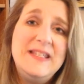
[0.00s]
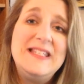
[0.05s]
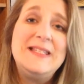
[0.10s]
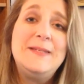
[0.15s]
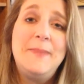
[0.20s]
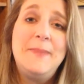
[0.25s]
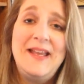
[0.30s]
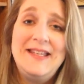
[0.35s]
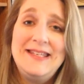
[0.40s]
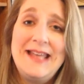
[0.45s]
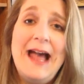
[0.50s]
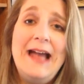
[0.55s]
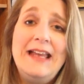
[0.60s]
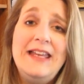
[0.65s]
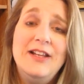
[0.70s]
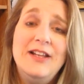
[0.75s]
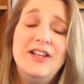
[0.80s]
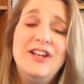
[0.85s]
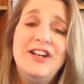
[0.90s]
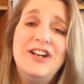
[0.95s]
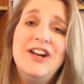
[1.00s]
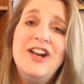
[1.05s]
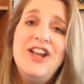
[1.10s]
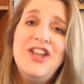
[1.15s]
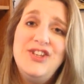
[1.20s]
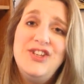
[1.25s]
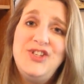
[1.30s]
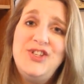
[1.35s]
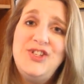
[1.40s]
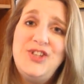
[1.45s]
It's spectacular.
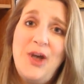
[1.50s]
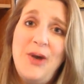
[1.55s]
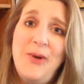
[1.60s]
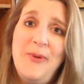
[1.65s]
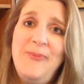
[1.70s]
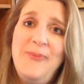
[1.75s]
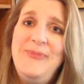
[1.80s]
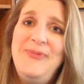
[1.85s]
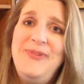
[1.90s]
So